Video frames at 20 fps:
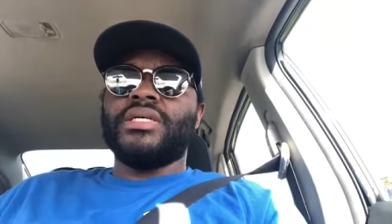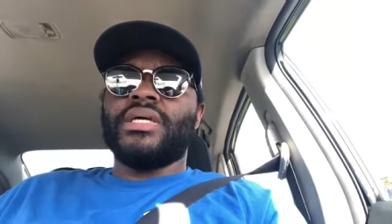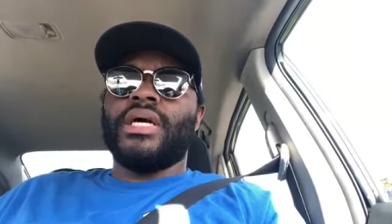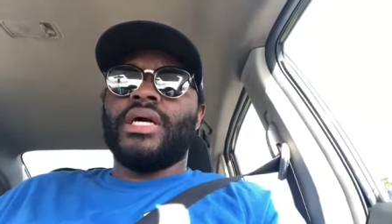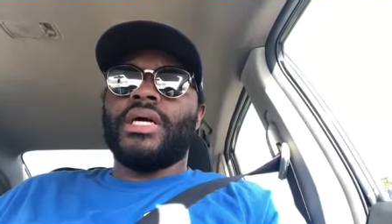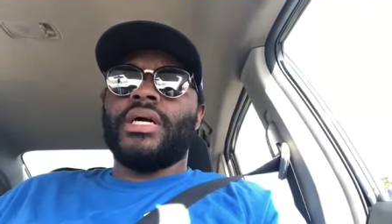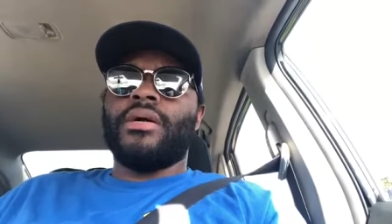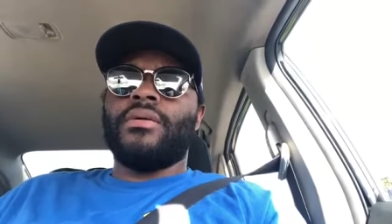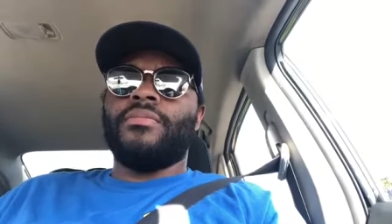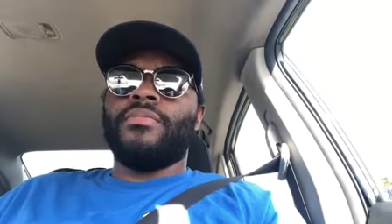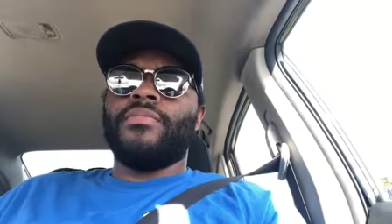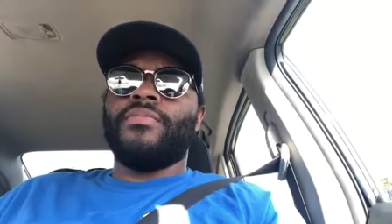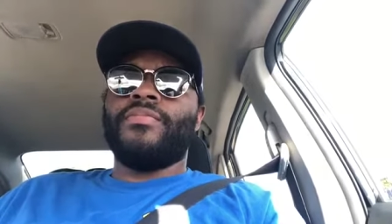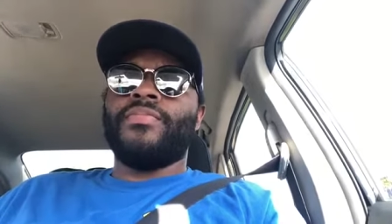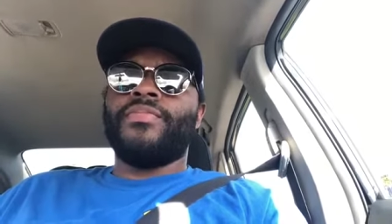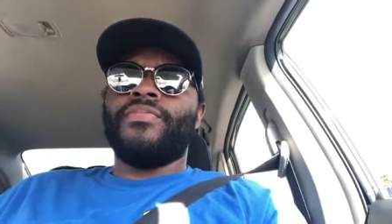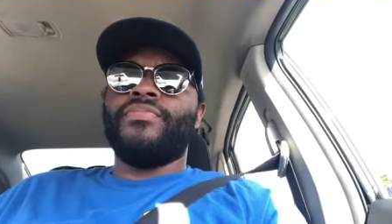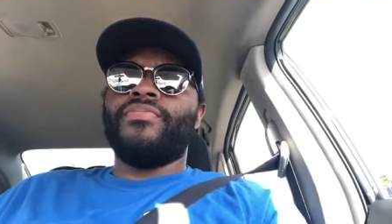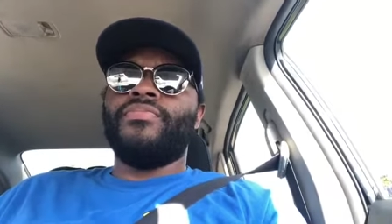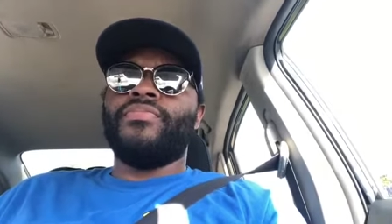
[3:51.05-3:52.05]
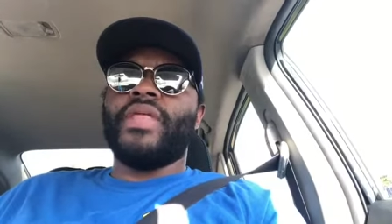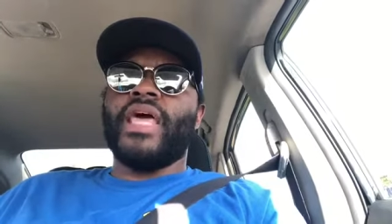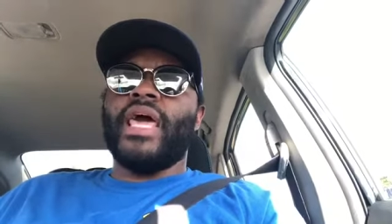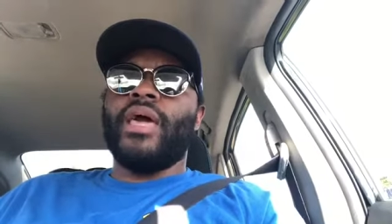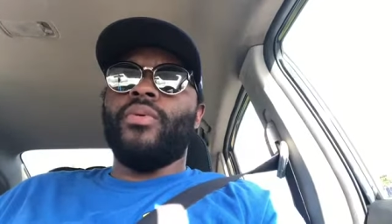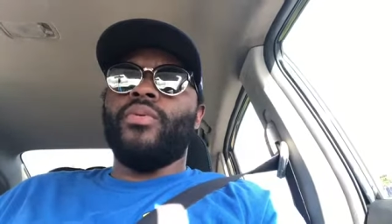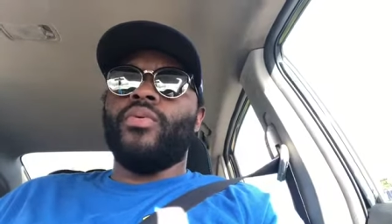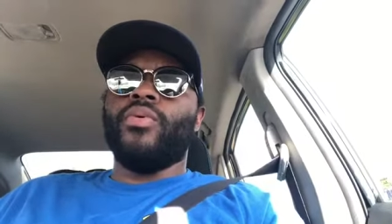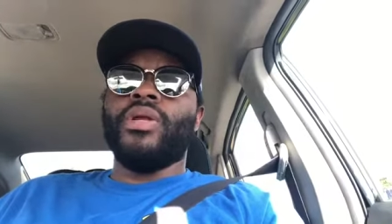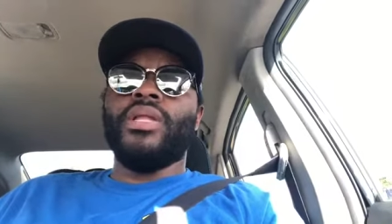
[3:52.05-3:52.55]
Um, they
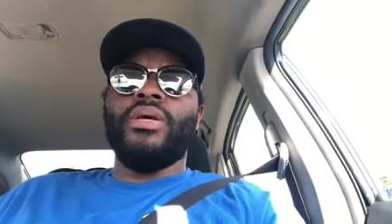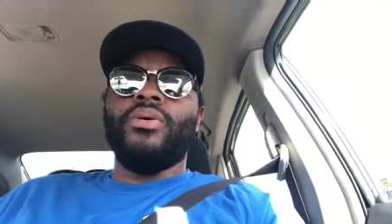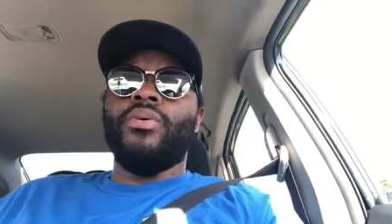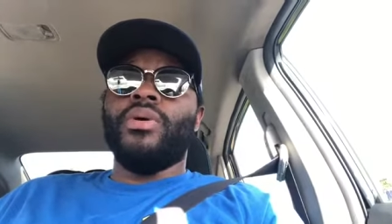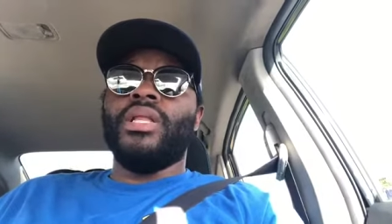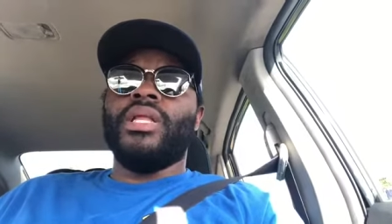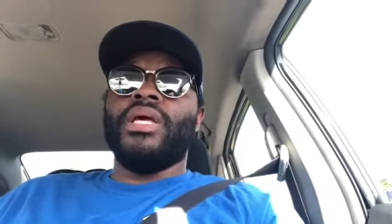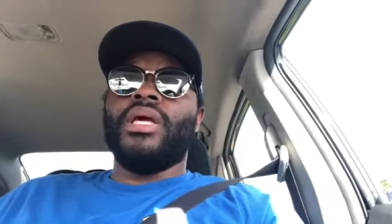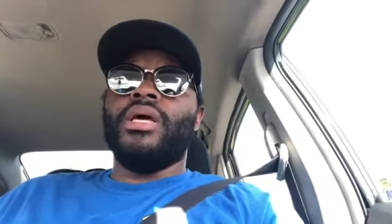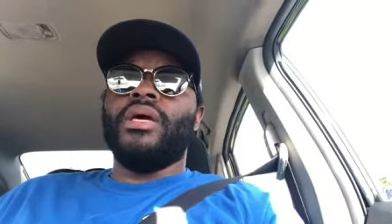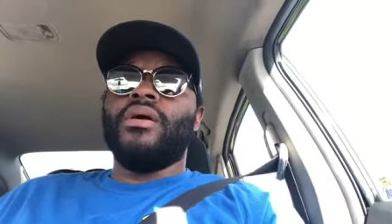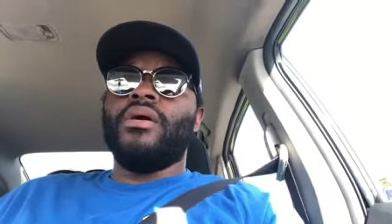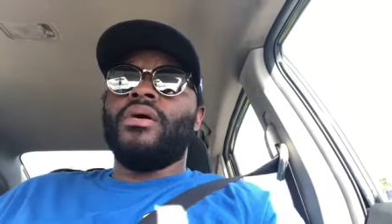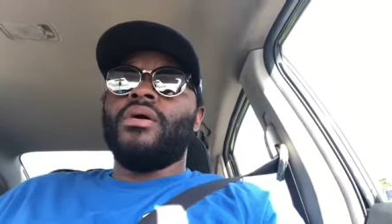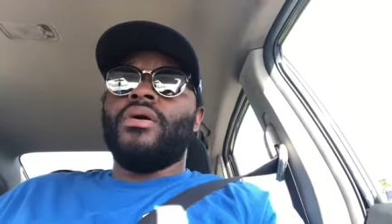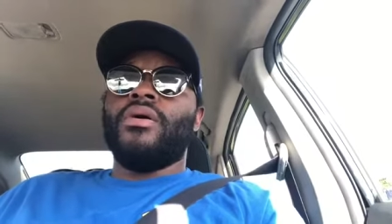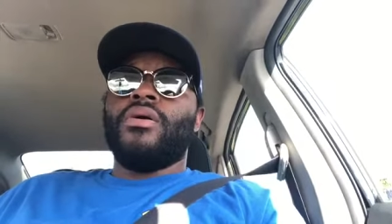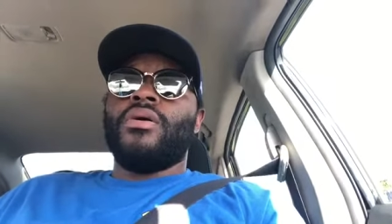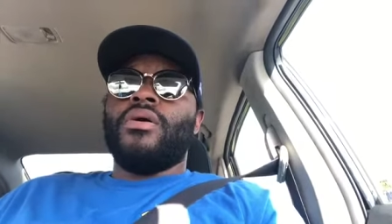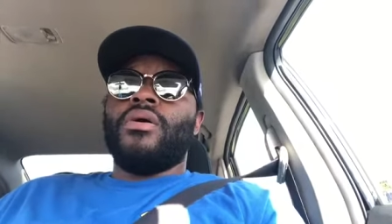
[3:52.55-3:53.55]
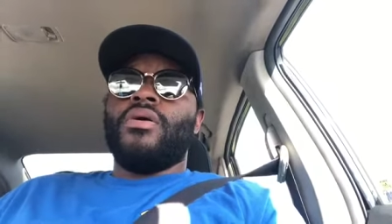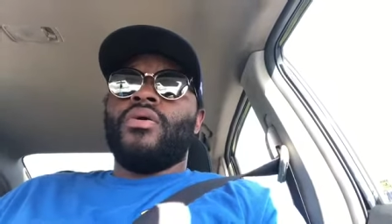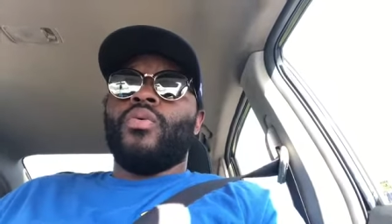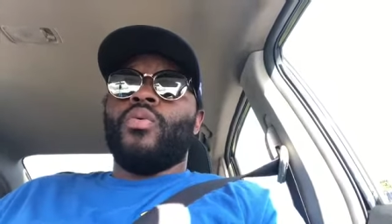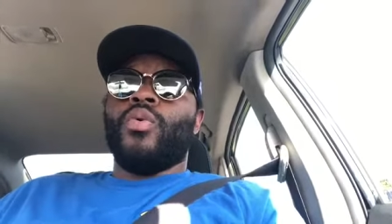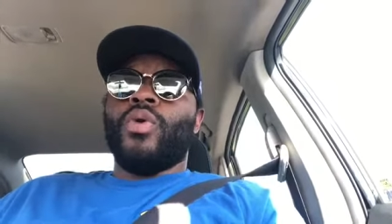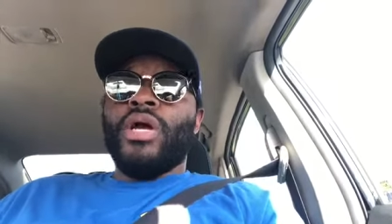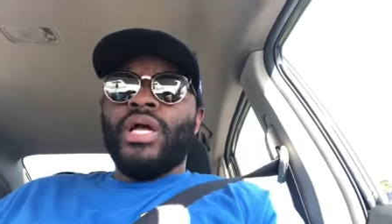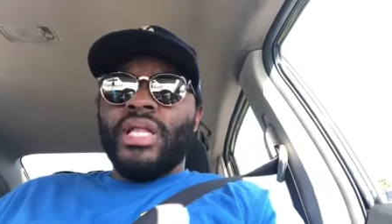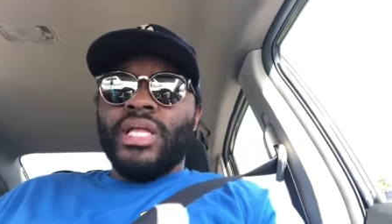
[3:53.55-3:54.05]
really, really,
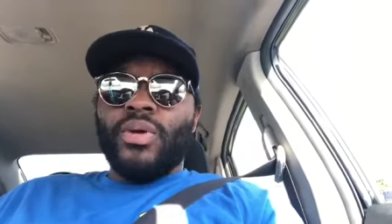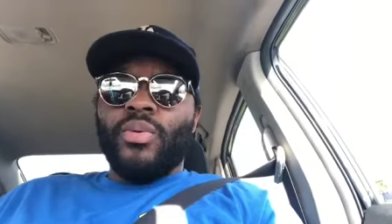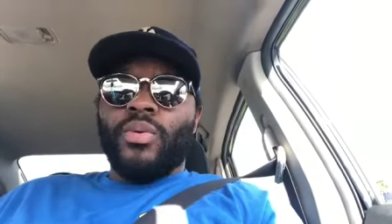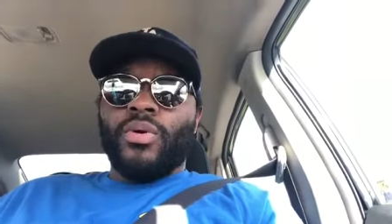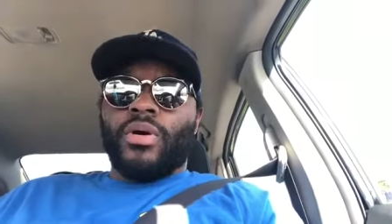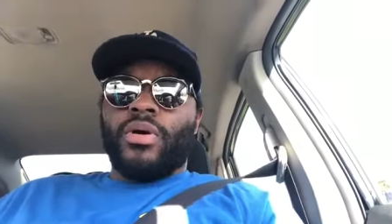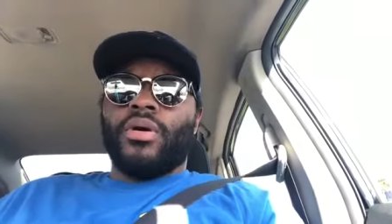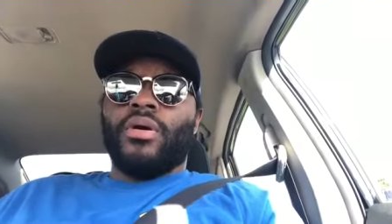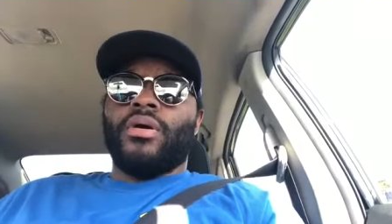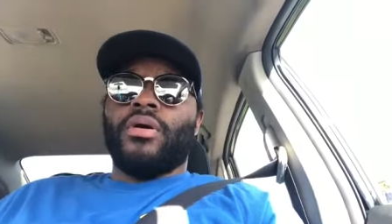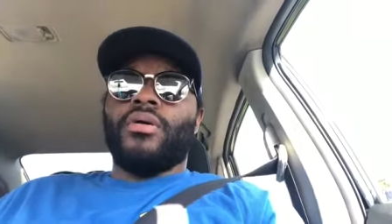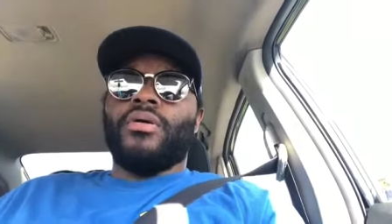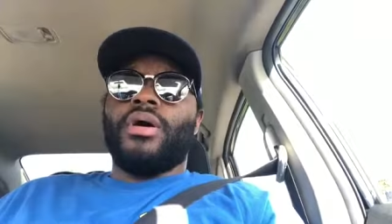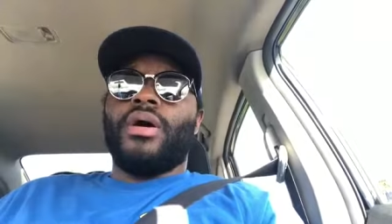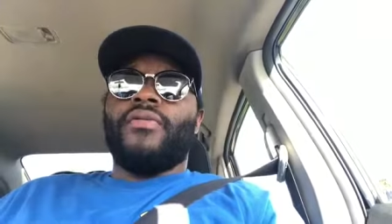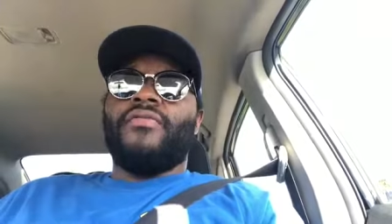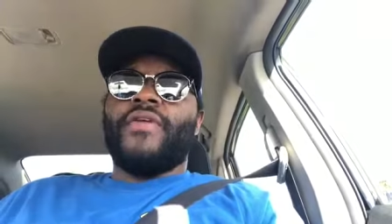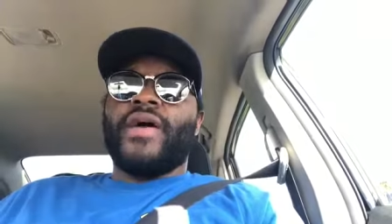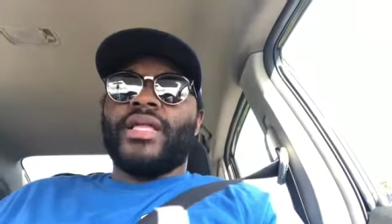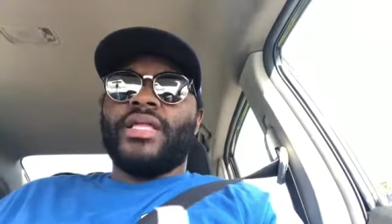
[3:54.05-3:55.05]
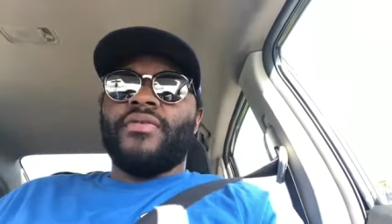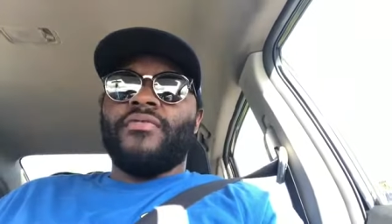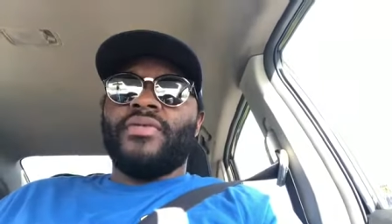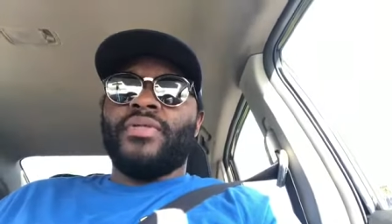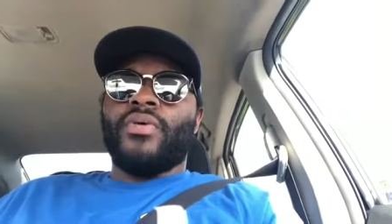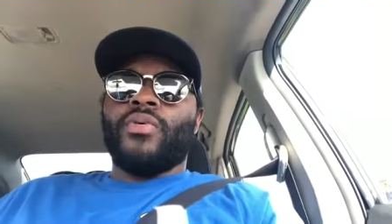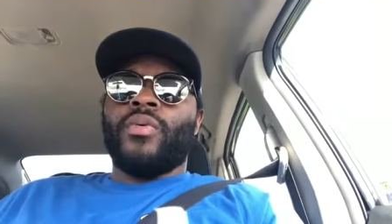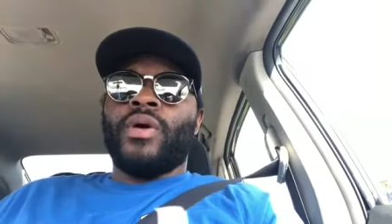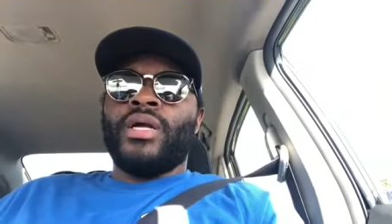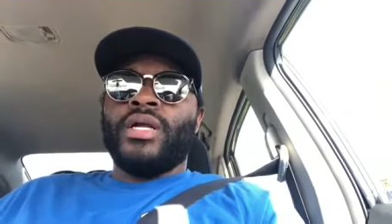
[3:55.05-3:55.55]
really were effective in
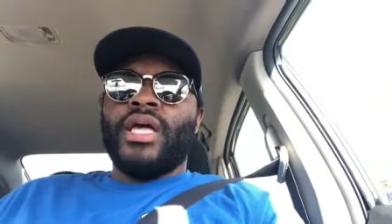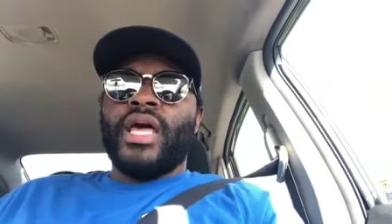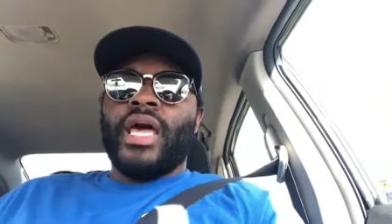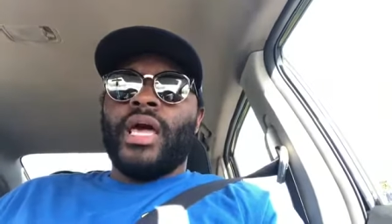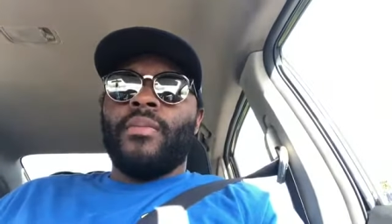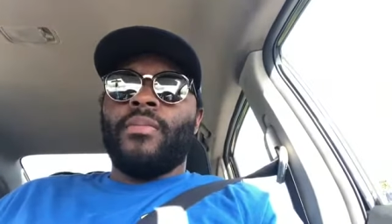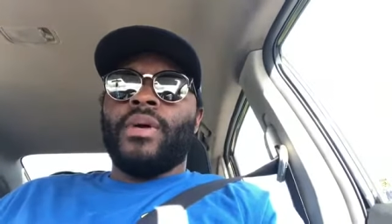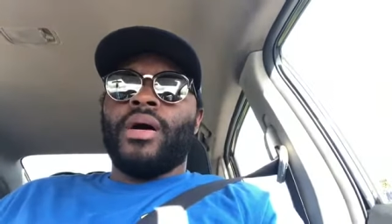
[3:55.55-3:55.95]
the run game.